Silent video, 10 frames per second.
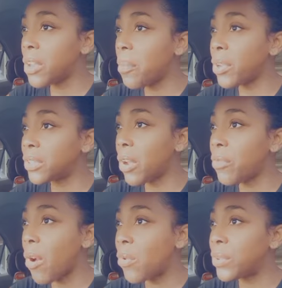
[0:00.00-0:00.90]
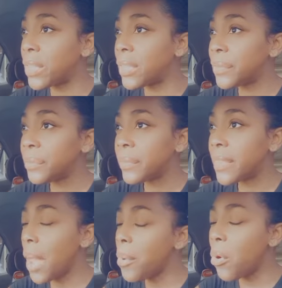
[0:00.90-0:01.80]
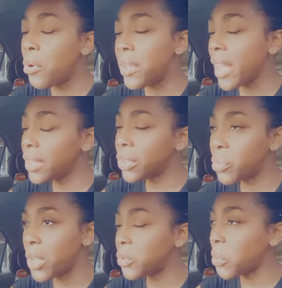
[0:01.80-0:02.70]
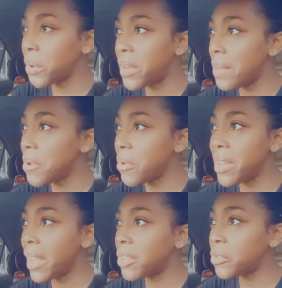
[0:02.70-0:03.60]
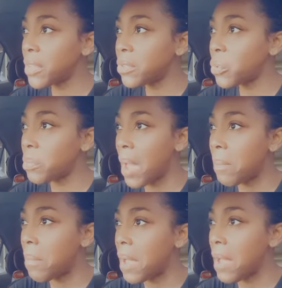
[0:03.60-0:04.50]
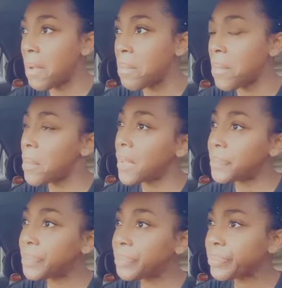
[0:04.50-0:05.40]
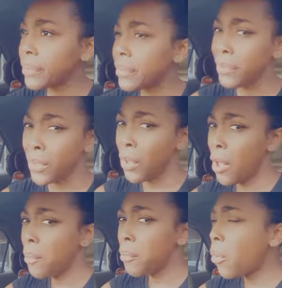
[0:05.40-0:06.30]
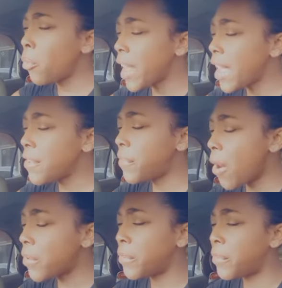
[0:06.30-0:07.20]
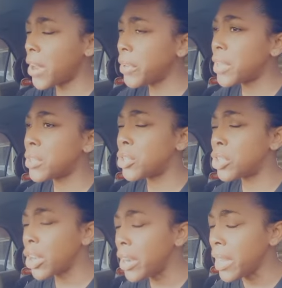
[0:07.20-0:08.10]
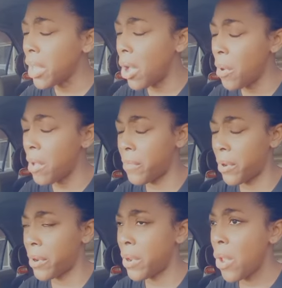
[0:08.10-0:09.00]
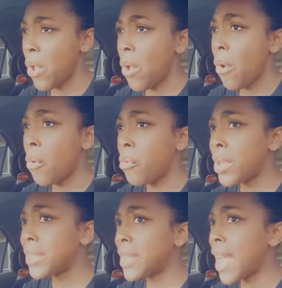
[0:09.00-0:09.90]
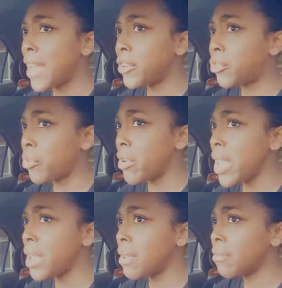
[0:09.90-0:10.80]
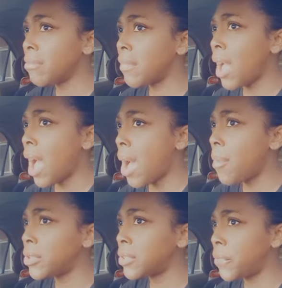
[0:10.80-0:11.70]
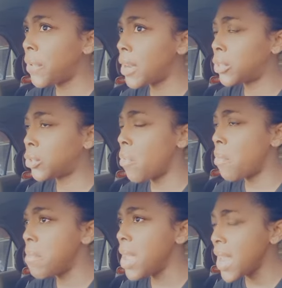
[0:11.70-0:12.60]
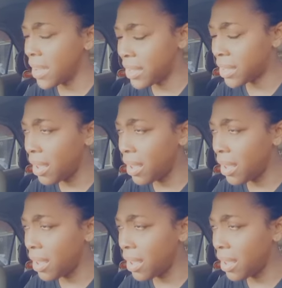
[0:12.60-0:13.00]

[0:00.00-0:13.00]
bus around, them couldn't catch Westwood. They couldn't catch Westwood, Baba. But what I found very concerning, however, was that during almost the first 2 minutes